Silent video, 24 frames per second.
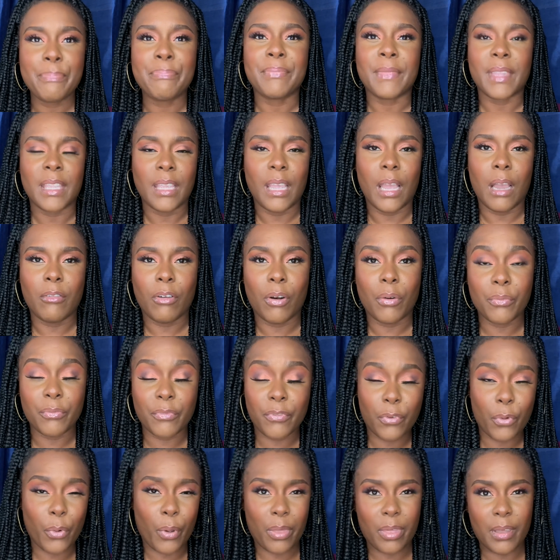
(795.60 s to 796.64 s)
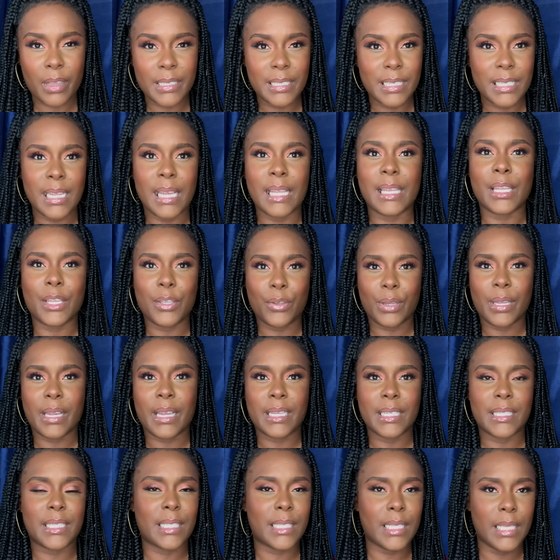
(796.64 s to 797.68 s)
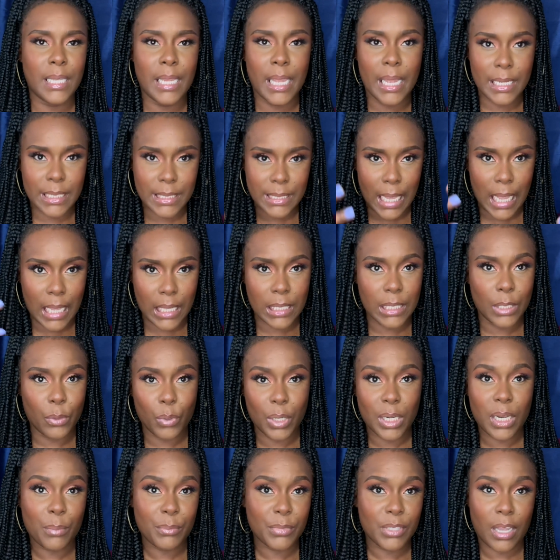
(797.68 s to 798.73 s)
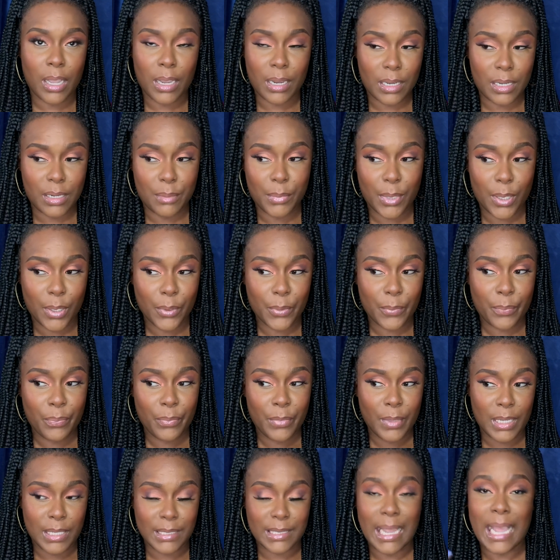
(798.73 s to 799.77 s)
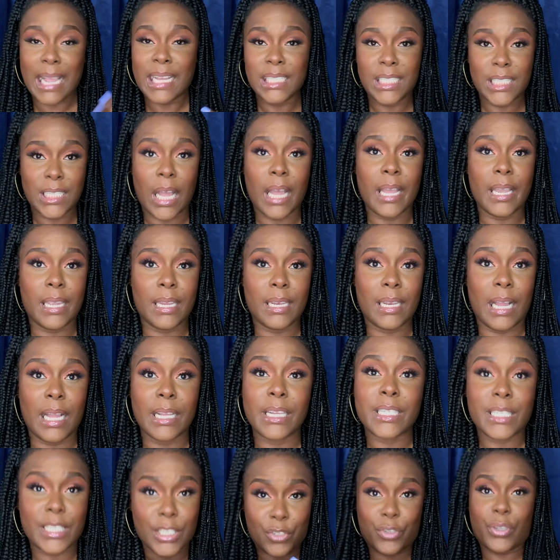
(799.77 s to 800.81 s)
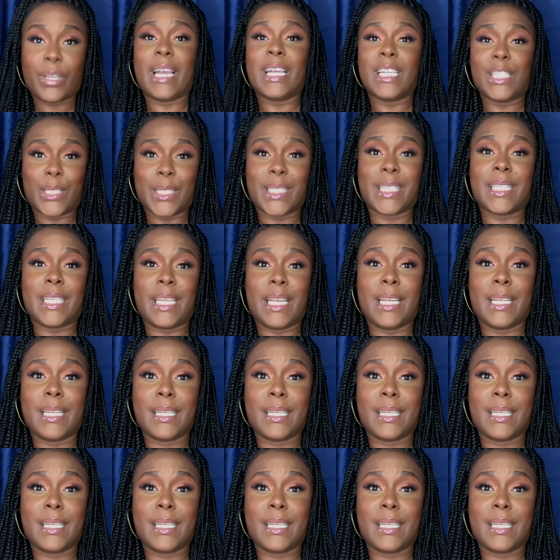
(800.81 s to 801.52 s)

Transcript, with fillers: yeah around 4 30 and let you guys see exactly what i'm talking about because i saw it i just need you guys to see it